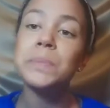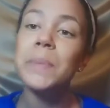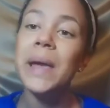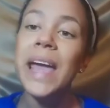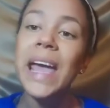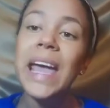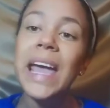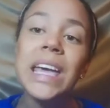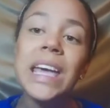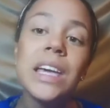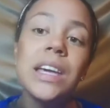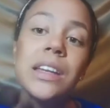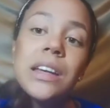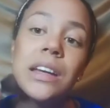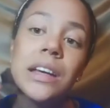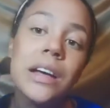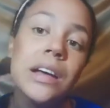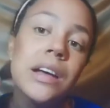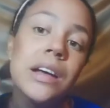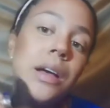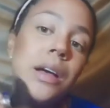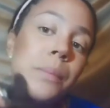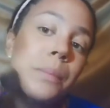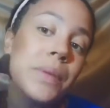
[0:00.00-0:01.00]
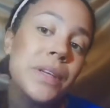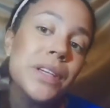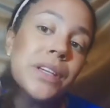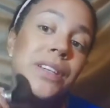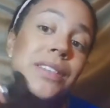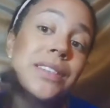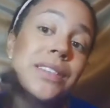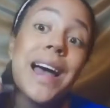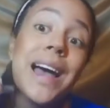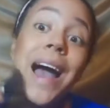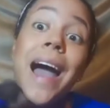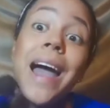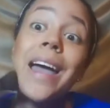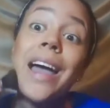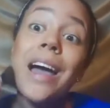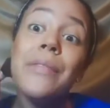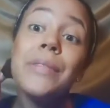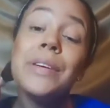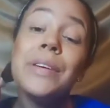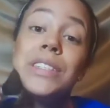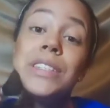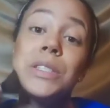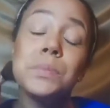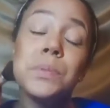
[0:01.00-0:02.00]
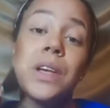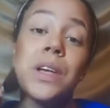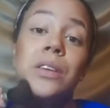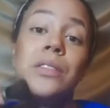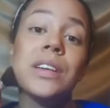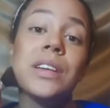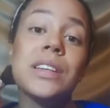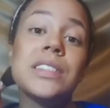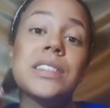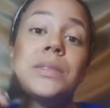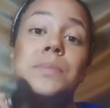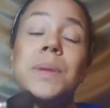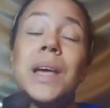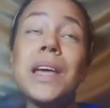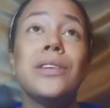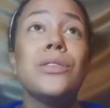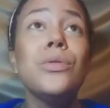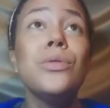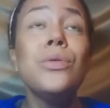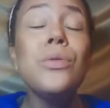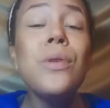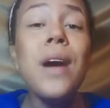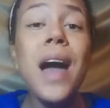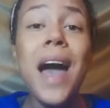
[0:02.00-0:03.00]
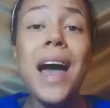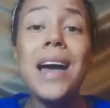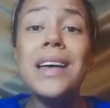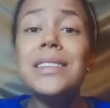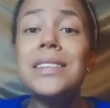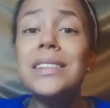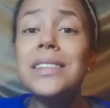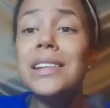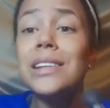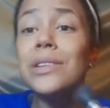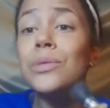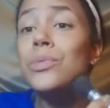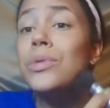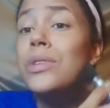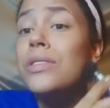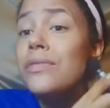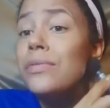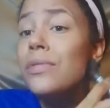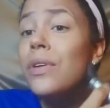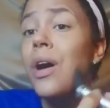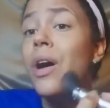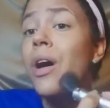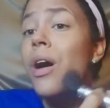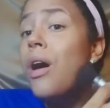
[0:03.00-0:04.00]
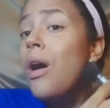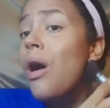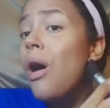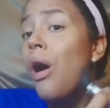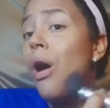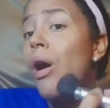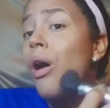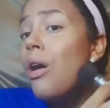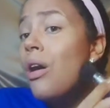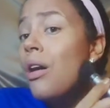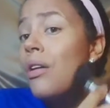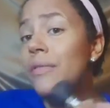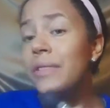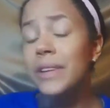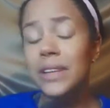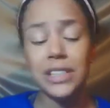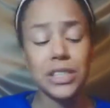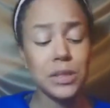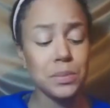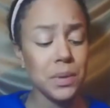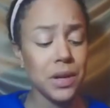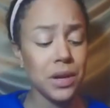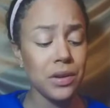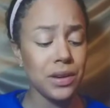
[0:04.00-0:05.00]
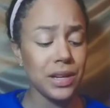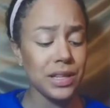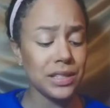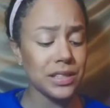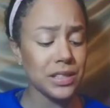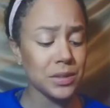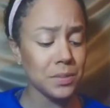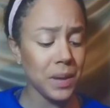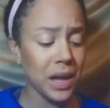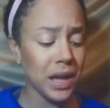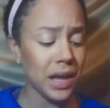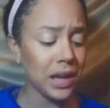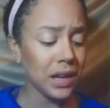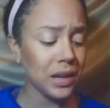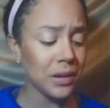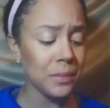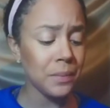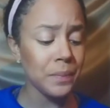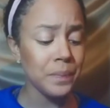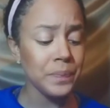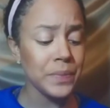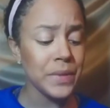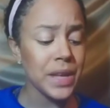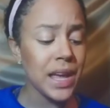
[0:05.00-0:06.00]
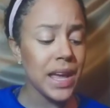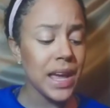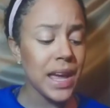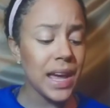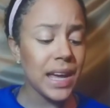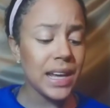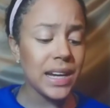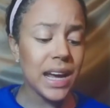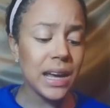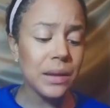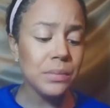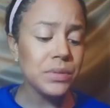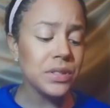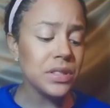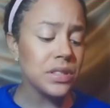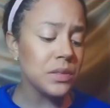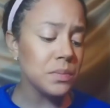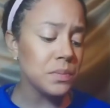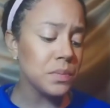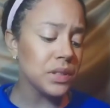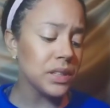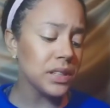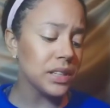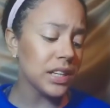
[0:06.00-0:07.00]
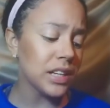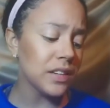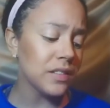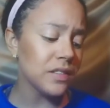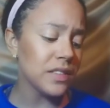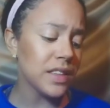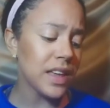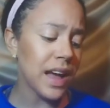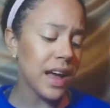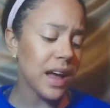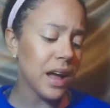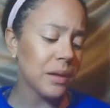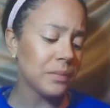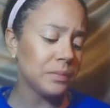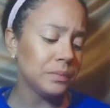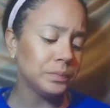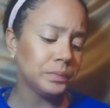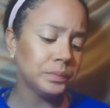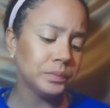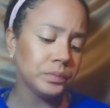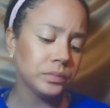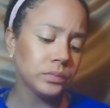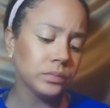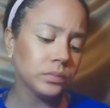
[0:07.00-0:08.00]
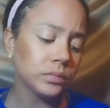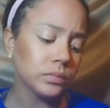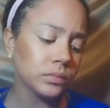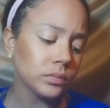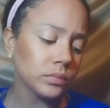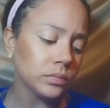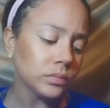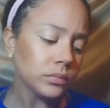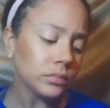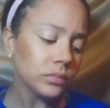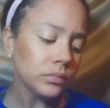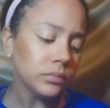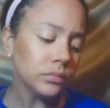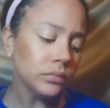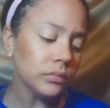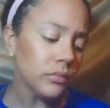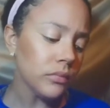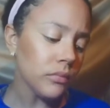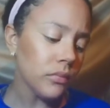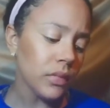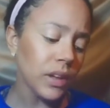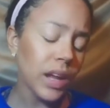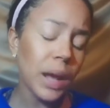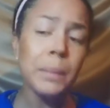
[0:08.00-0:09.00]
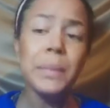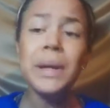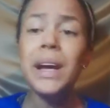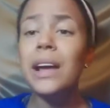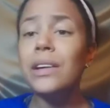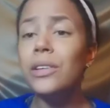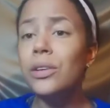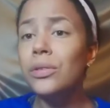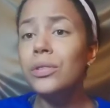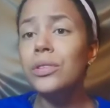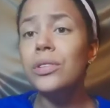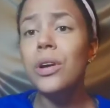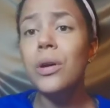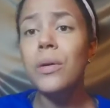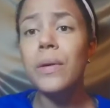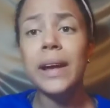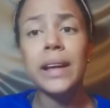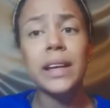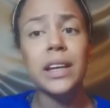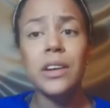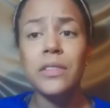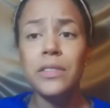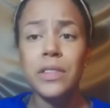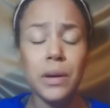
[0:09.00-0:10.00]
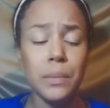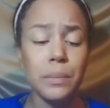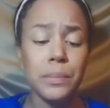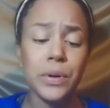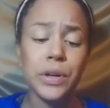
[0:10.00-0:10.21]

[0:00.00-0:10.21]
pain, because I have experienced pain. Who hasn't? We've all experienced pain. And I just believe that, I mean, I don't know any of them